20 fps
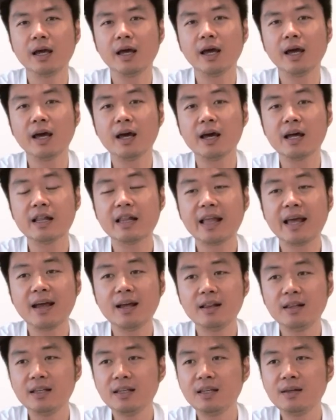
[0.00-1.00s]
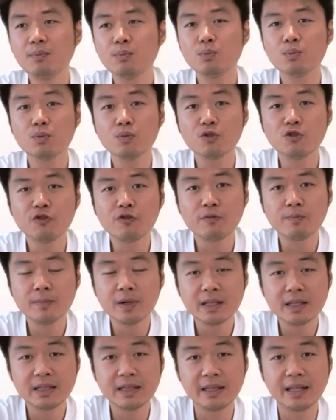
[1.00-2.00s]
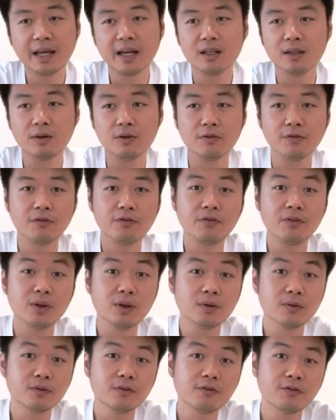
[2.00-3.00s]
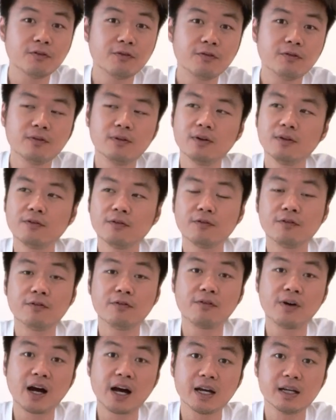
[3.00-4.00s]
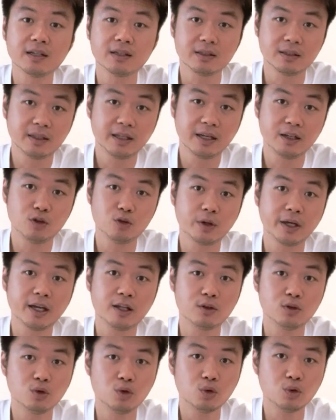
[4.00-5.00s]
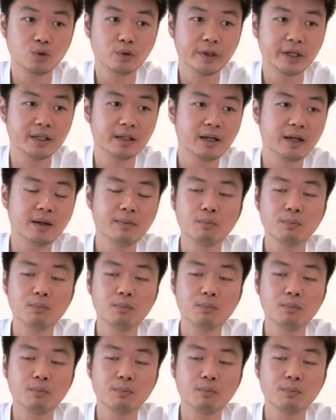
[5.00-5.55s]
and any movement that you feel fine, that you can do it.